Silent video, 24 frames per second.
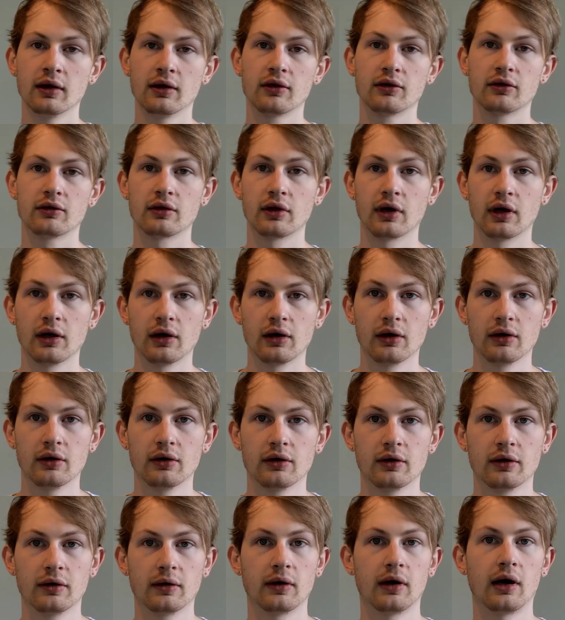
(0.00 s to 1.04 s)
So
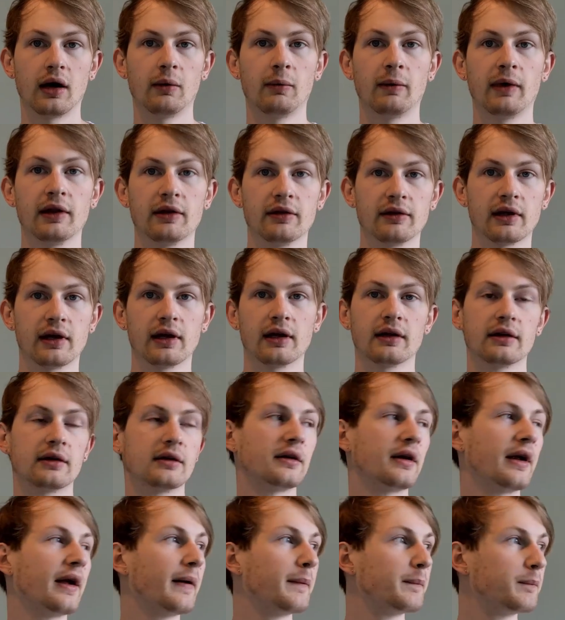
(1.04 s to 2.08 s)
I went that
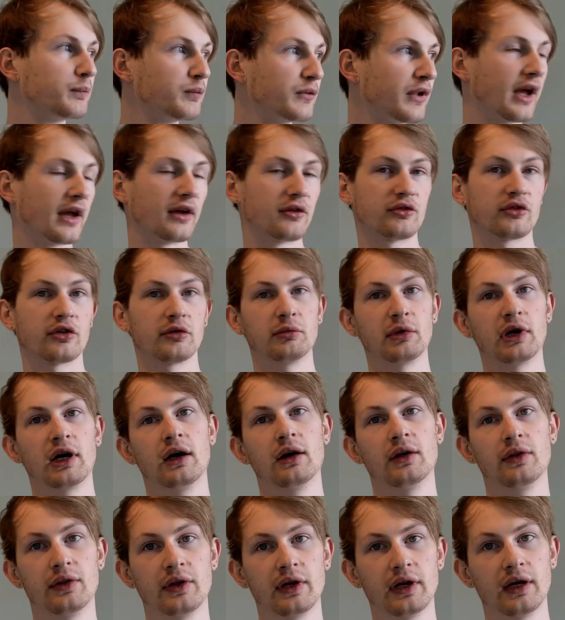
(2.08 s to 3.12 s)
extra
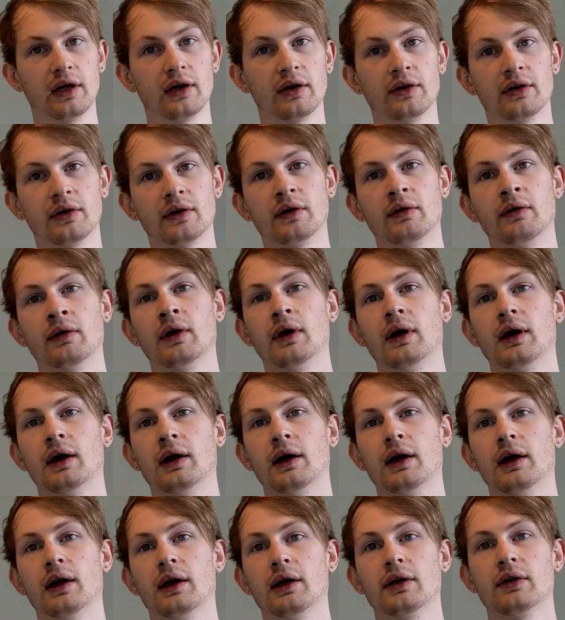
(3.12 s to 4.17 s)
mile there,
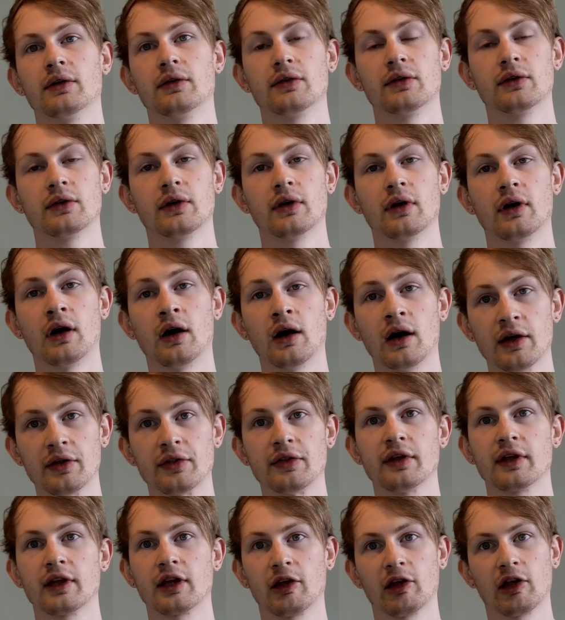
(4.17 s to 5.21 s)
and I
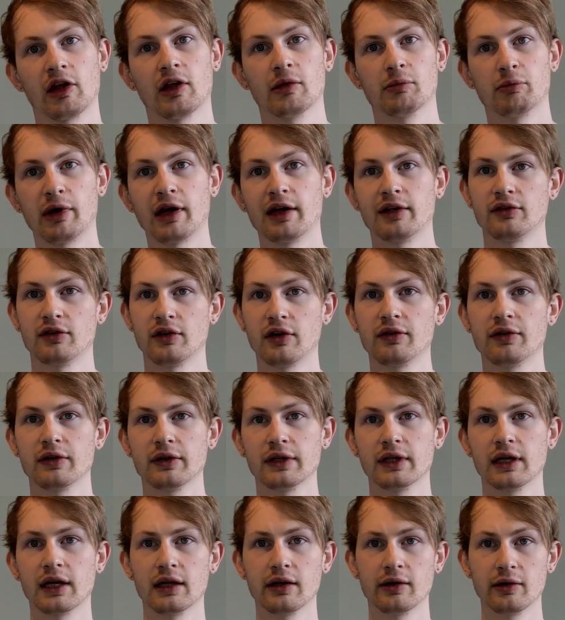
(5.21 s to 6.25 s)
think it, it pays off in
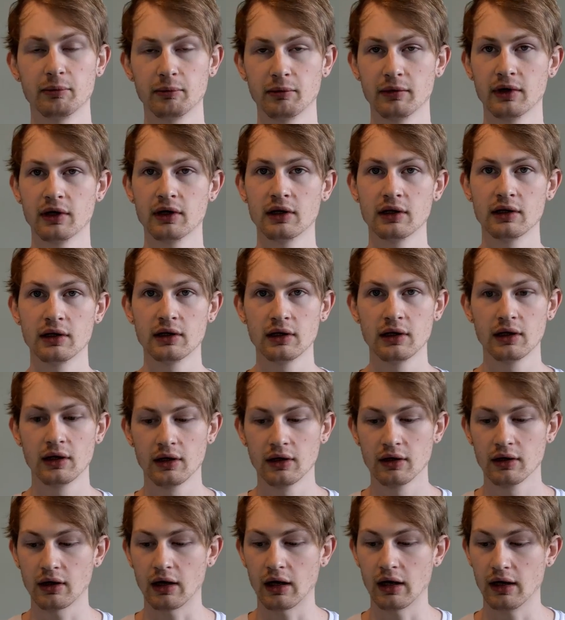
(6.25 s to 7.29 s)
the end.
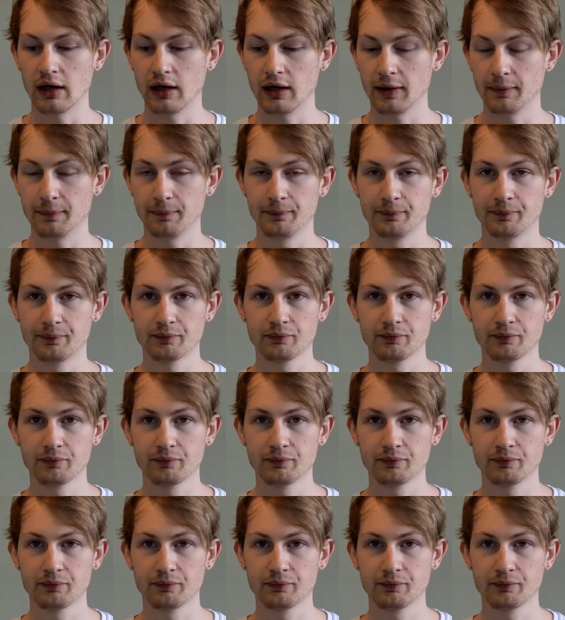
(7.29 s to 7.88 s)
Um,